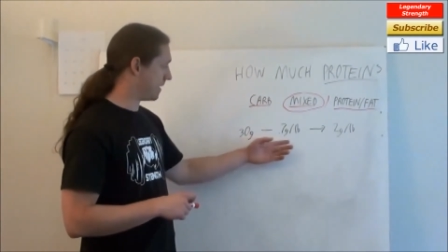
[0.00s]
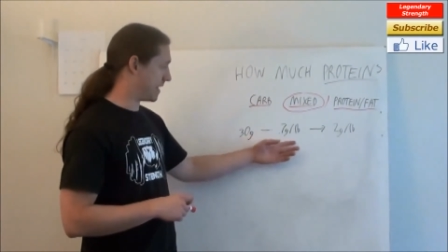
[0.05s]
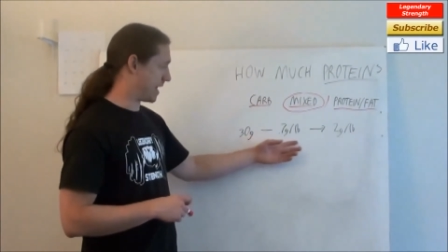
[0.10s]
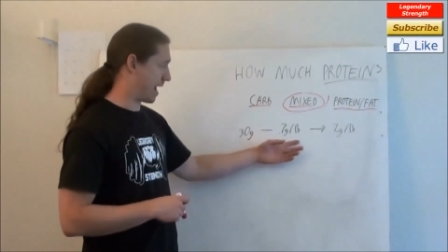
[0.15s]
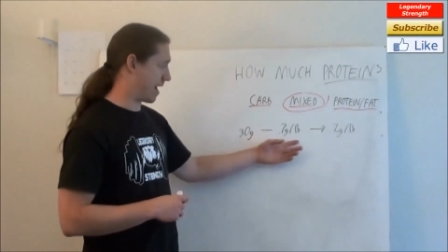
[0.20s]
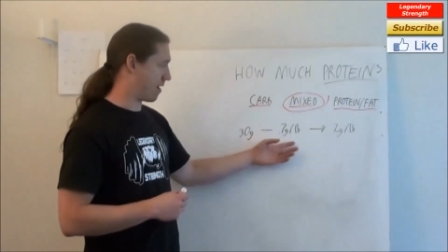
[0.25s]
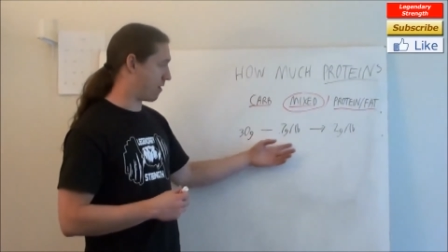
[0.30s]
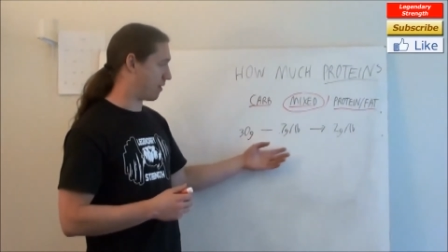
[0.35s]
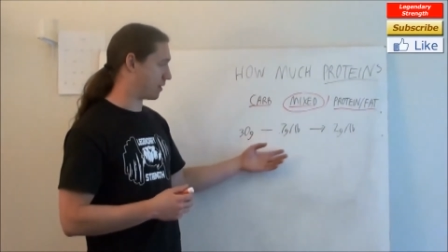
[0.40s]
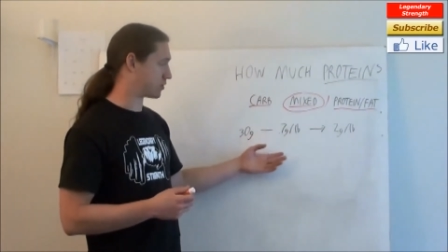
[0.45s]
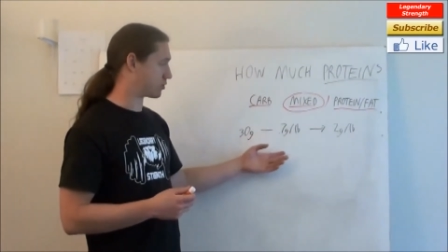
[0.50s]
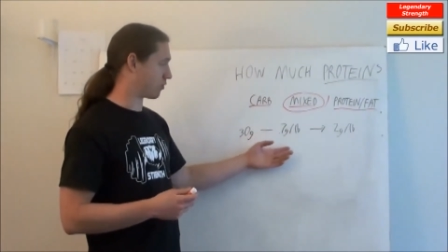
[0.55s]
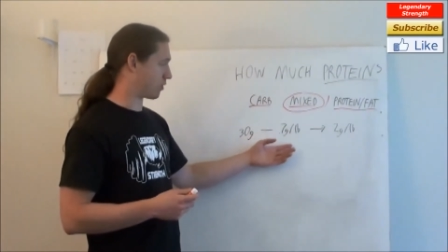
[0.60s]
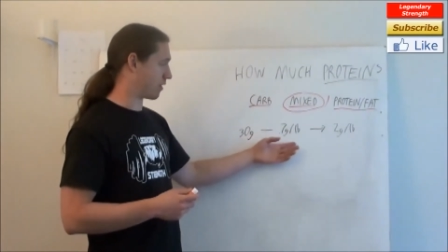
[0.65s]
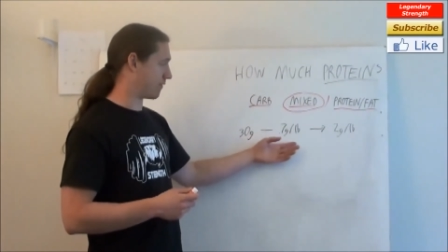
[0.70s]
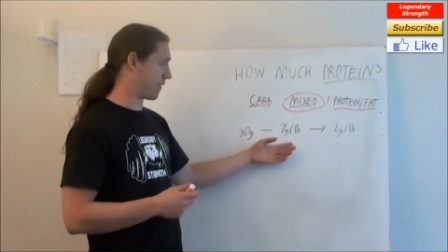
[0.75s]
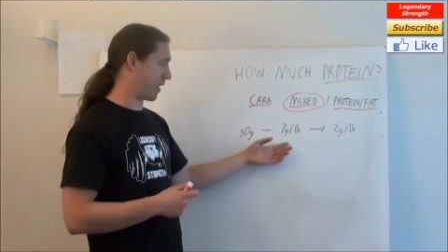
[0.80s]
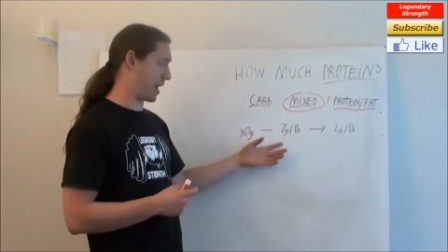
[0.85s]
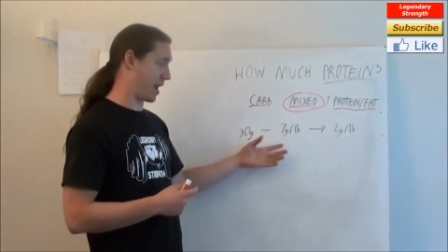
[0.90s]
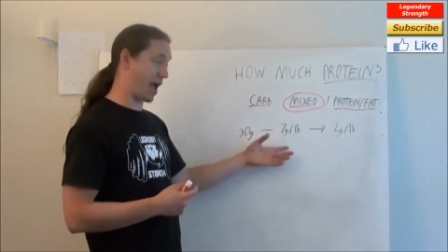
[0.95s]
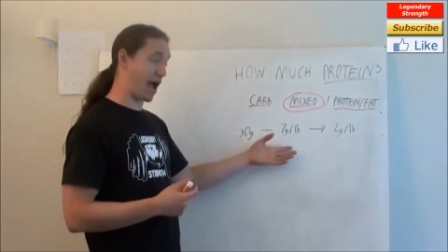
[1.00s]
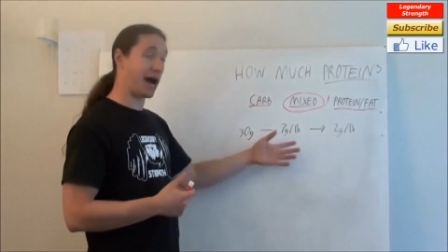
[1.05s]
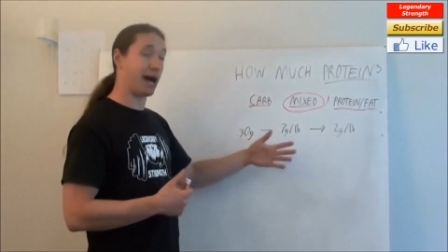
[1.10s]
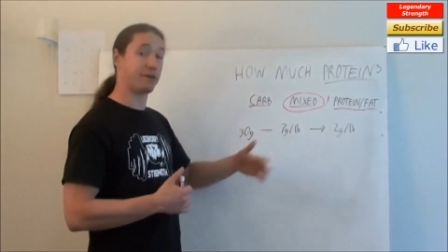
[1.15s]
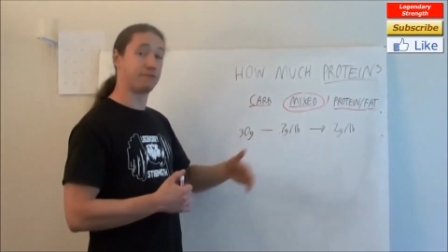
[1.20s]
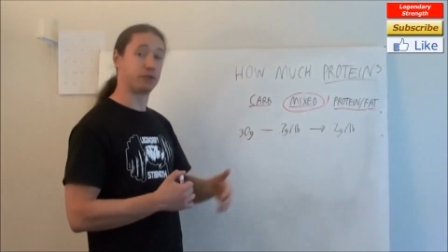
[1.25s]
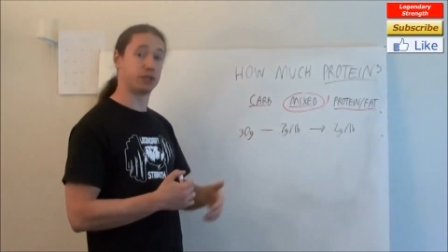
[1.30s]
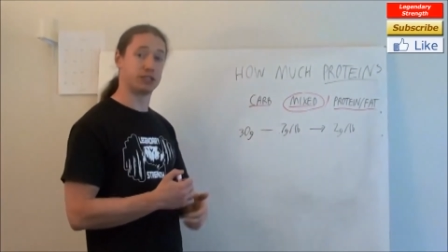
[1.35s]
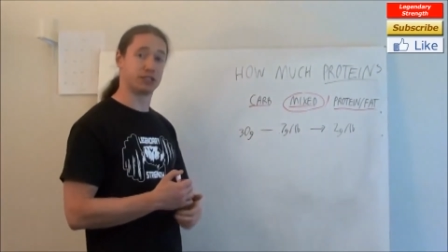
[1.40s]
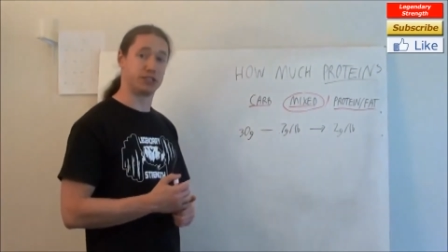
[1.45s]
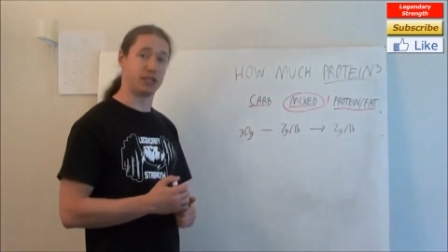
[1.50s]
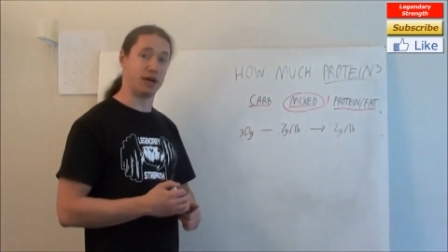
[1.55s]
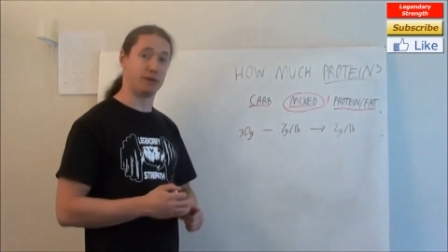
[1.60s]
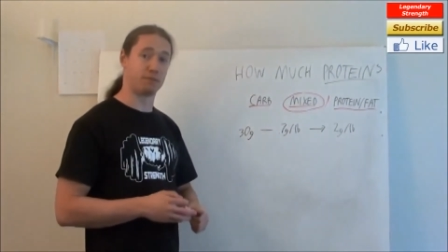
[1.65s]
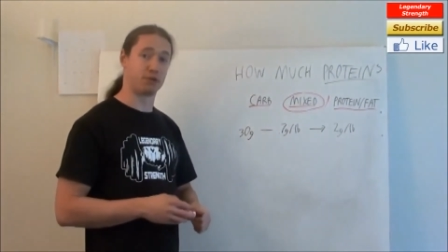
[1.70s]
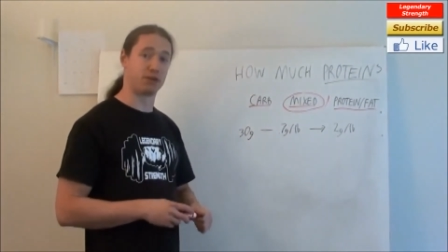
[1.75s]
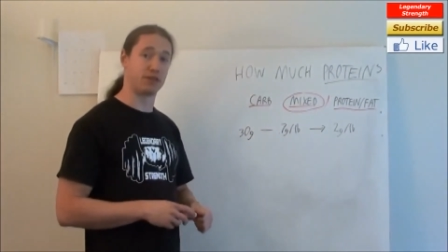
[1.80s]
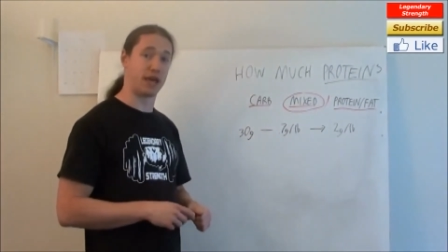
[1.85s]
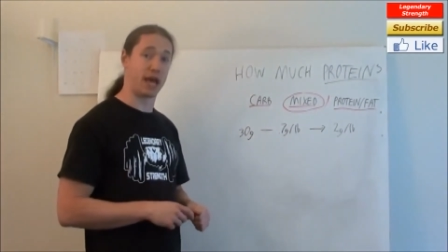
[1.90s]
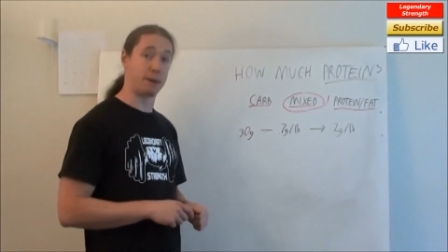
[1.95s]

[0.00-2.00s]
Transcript: Now, it's sort of an average number